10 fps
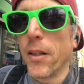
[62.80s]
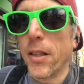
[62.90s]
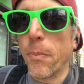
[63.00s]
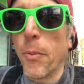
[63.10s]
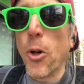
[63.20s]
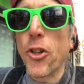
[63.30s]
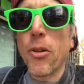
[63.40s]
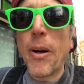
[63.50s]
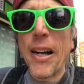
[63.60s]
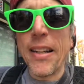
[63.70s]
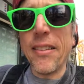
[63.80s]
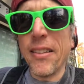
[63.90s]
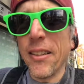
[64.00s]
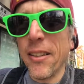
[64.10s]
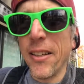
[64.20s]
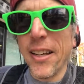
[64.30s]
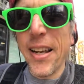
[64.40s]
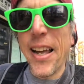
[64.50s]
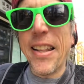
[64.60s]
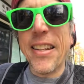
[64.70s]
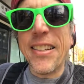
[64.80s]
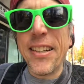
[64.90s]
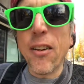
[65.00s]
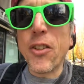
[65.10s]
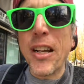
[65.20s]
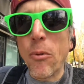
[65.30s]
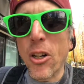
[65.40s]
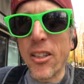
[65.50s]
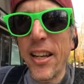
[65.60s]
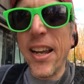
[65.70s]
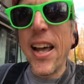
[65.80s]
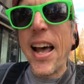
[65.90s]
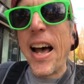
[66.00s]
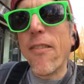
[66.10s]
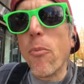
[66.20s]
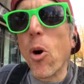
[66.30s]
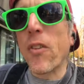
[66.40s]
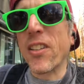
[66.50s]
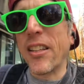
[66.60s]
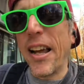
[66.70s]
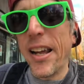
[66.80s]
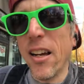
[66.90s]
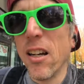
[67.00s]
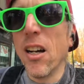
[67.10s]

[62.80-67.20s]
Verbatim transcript: the promotional bodies and the television networks have more of a say